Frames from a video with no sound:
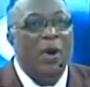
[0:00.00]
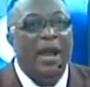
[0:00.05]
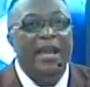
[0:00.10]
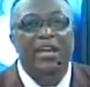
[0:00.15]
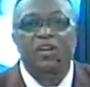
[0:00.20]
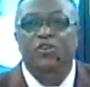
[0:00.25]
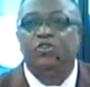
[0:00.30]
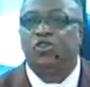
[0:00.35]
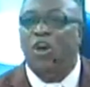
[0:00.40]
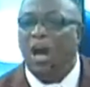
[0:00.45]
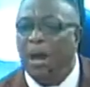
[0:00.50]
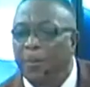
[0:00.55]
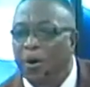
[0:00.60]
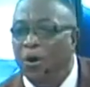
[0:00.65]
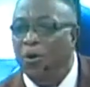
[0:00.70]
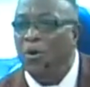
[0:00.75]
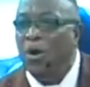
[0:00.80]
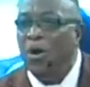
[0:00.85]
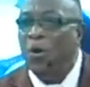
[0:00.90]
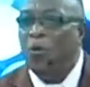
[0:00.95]
were in
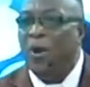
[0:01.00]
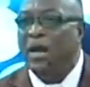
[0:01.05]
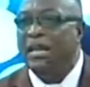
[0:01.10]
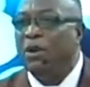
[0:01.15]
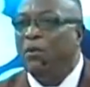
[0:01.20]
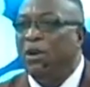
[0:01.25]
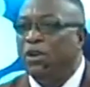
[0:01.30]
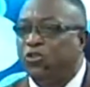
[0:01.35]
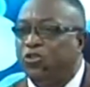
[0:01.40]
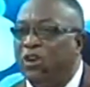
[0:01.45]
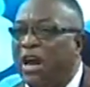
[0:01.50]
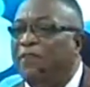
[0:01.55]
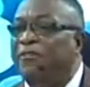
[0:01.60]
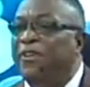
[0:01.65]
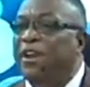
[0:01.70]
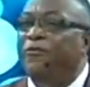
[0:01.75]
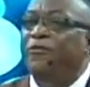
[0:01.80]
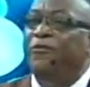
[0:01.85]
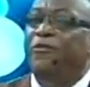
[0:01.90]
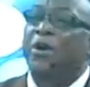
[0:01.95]
trouble, when they were
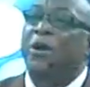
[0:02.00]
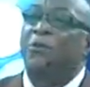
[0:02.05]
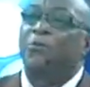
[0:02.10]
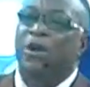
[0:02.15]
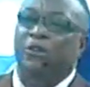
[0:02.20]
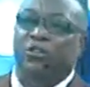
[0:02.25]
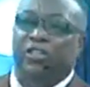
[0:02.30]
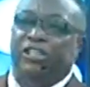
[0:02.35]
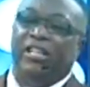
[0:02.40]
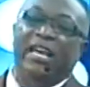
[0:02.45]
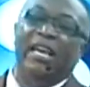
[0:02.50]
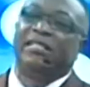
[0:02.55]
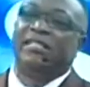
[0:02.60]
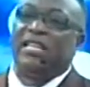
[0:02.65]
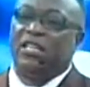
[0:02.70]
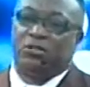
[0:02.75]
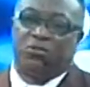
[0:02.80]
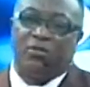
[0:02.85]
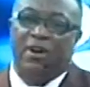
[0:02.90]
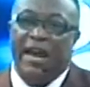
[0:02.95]
traveling with
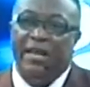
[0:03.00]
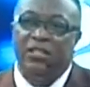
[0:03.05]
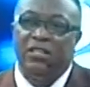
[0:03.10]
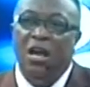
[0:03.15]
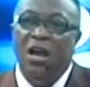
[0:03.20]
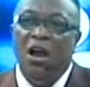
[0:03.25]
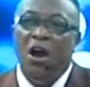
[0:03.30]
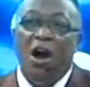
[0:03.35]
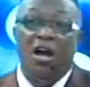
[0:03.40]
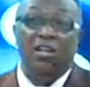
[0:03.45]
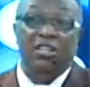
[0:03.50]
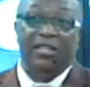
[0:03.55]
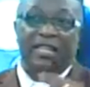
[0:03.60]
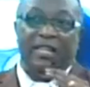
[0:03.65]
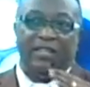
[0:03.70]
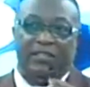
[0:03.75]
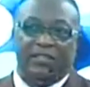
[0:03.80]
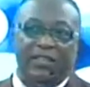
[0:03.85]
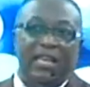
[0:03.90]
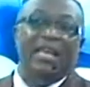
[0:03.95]
Jesus Christ on
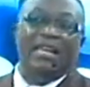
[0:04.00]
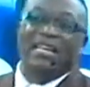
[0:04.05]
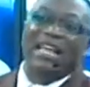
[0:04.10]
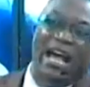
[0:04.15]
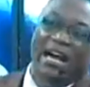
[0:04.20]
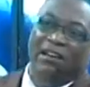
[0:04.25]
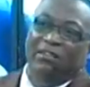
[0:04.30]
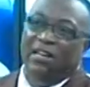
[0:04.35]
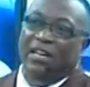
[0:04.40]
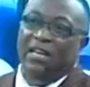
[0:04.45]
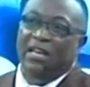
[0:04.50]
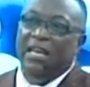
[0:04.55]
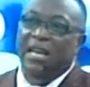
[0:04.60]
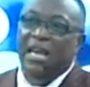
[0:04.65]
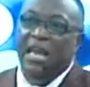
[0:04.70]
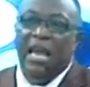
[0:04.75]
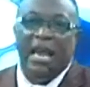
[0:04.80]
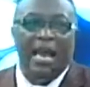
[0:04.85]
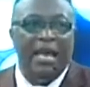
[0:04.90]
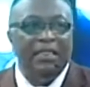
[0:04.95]
the Sea Galilee,
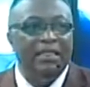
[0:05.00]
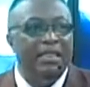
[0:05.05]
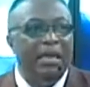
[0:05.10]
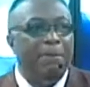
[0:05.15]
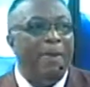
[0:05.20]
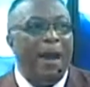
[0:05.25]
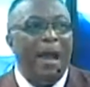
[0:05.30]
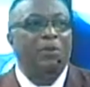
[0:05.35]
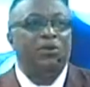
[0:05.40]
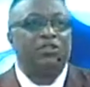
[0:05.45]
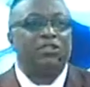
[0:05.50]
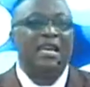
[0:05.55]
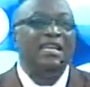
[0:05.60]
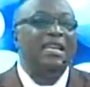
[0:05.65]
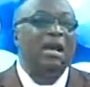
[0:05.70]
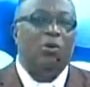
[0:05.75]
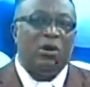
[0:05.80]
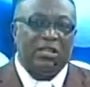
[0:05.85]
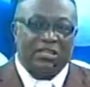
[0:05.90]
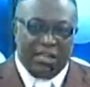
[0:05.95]
and the Bible said
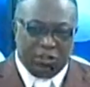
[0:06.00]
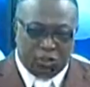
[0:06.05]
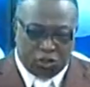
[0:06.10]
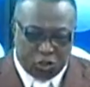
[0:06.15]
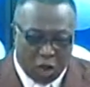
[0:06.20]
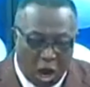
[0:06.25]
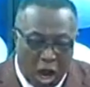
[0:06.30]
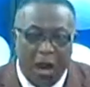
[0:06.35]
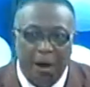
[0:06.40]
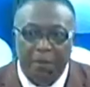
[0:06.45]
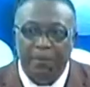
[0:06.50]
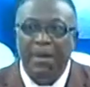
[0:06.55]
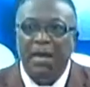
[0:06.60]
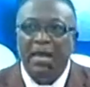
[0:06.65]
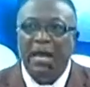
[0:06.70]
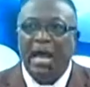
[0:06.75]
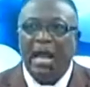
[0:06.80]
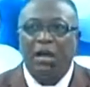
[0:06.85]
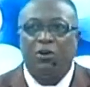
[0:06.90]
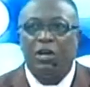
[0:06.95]
there was a storm,
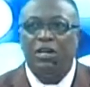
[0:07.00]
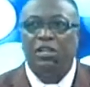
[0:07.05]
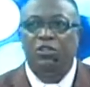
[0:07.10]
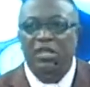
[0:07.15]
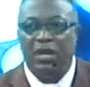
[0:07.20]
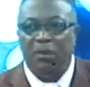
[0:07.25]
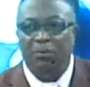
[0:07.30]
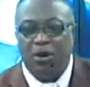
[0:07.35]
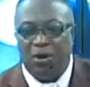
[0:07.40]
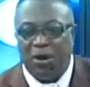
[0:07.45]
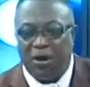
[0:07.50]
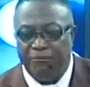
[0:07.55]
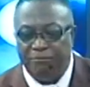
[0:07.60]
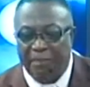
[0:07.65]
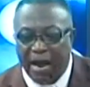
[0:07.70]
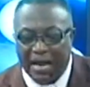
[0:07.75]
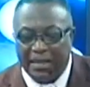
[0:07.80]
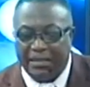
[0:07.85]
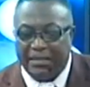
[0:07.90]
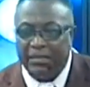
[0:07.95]
according to the book of
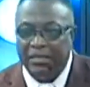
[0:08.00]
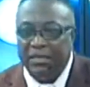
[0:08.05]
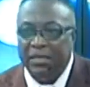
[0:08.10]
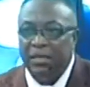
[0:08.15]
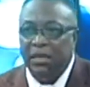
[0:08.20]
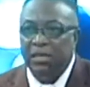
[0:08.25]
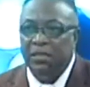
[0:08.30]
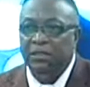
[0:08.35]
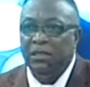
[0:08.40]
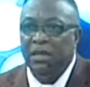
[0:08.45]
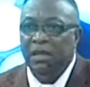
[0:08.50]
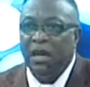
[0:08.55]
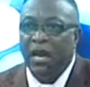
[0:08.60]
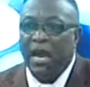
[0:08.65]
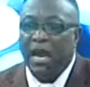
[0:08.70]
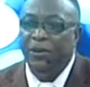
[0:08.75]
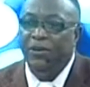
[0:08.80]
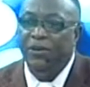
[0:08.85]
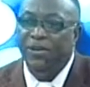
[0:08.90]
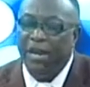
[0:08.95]
Mark.
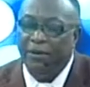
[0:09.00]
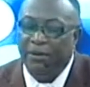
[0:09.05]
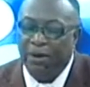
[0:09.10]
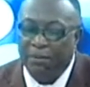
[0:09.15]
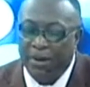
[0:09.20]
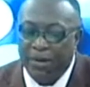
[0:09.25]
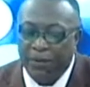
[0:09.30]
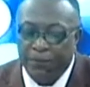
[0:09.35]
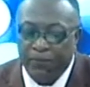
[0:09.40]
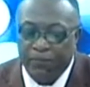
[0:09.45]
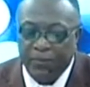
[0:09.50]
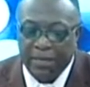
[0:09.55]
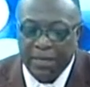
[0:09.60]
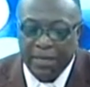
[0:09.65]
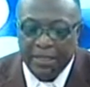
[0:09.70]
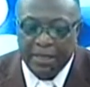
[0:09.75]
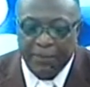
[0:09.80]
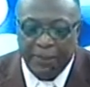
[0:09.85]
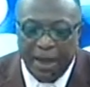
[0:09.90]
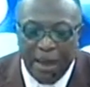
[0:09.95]
Are you hearing me?
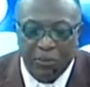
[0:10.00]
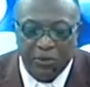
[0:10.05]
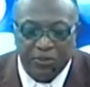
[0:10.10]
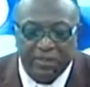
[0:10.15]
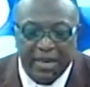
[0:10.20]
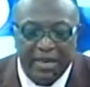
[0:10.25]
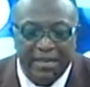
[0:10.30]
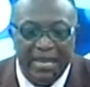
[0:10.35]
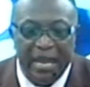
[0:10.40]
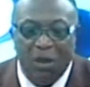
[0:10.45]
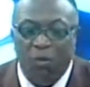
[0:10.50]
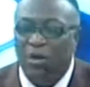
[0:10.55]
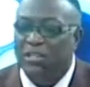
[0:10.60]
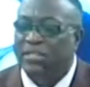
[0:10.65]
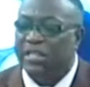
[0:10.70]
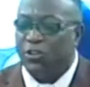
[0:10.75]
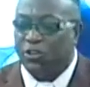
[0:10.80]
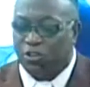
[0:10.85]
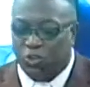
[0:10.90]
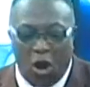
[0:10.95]
The Bible said there
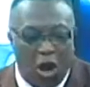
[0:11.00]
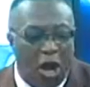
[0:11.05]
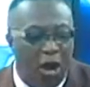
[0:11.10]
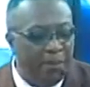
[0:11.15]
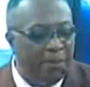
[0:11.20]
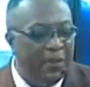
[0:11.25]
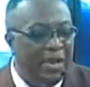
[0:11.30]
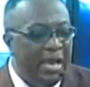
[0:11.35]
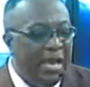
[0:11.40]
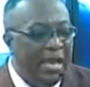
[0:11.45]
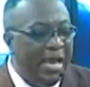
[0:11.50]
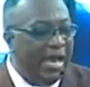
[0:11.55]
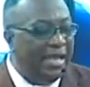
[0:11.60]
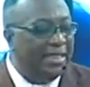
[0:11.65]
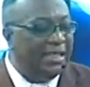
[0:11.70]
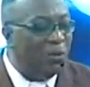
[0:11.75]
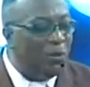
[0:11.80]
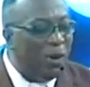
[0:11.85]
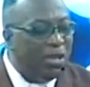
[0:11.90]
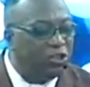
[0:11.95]
was a storm,
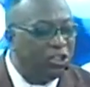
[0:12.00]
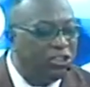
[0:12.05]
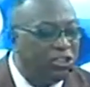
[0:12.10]
and they went